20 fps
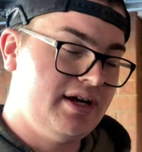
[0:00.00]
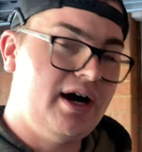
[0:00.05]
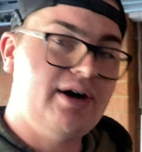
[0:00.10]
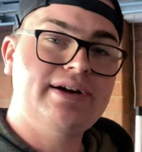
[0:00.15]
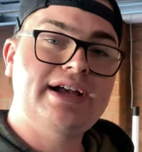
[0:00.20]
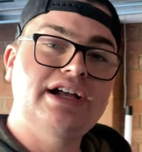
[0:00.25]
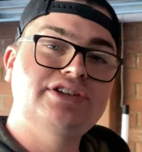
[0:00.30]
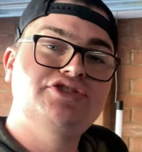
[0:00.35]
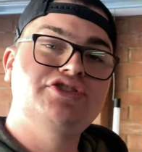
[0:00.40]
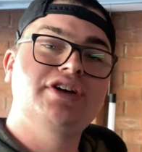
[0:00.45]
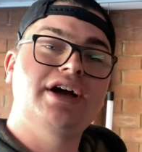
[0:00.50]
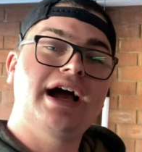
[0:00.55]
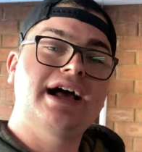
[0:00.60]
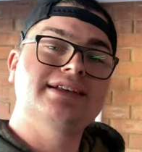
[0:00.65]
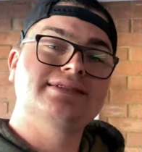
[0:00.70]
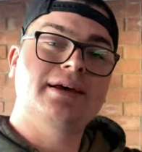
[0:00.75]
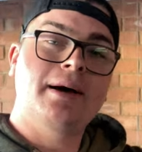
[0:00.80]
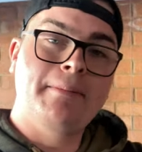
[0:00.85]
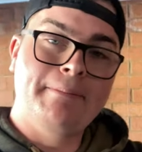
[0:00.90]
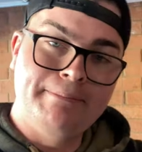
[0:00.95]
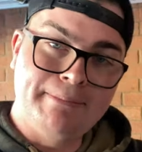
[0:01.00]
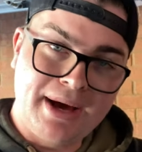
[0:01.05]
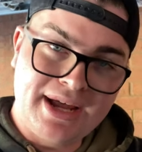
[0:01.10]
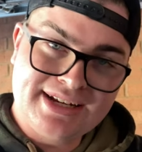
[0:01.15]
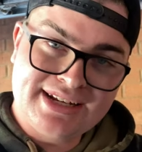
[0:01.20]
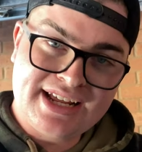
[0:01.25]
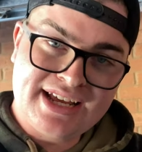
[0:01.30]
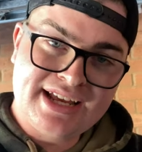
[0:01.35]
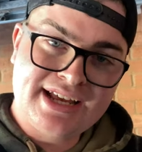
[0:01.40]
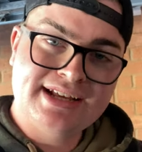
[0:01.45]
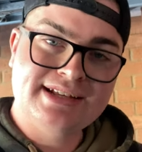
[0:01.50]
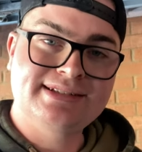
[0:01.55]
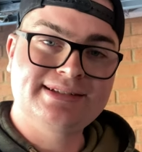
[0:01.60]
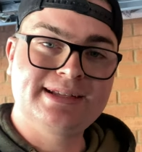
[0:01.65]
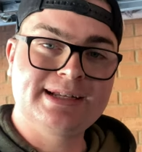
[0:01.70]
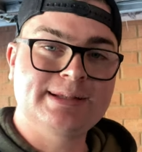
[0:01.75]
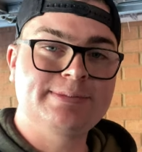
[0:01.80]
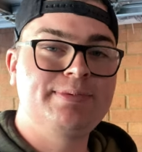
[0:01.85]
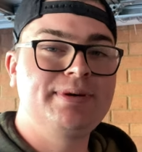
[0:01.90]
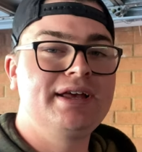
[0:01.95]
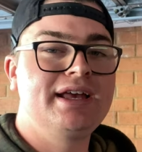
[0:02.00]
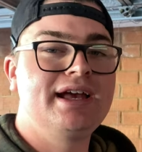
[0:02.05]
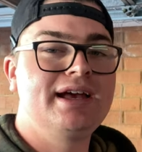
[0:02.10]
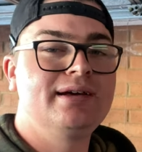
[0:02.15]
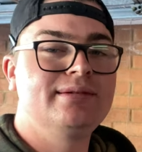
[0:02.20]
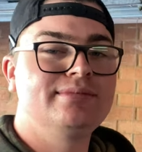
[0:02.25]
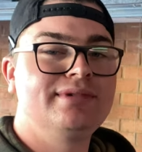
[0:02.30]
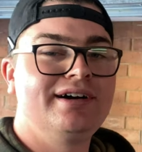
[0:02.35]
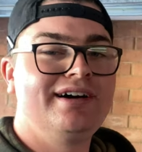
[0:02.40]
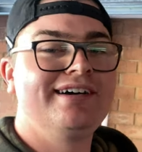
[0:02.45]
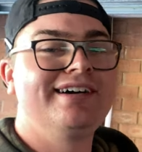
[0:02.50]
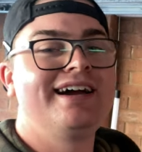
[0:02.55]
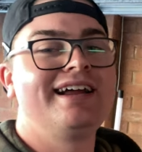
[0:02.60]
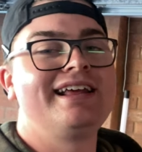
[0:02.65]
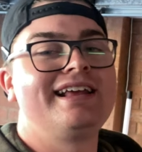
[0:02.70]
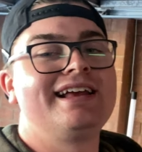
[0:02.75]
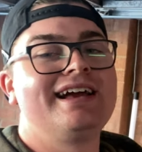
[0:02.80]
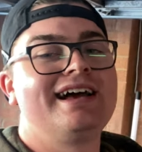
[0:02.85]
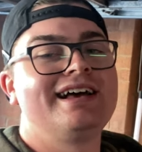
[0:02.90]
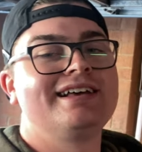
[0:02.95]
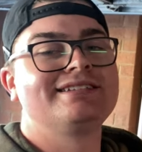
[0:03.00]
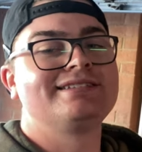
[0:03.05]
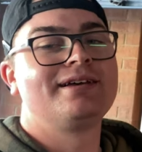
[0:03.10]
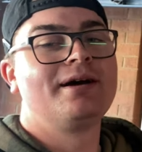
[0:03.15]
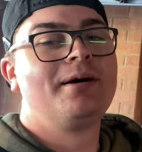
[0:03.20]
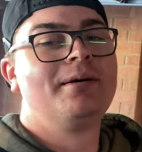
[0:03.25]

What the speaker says: I'll catch you guys Monday, 6 p.m. Alrighty guys,